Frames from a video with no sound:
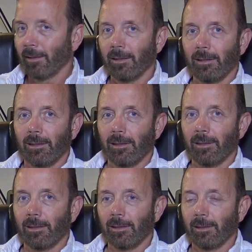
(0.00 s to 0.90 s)

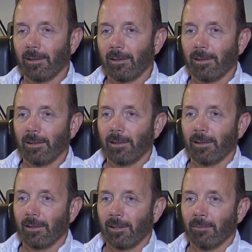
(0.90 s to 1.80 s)

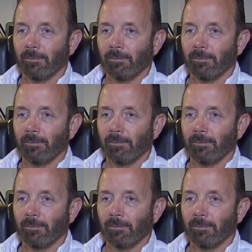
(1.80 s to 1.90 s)
(no one is talking)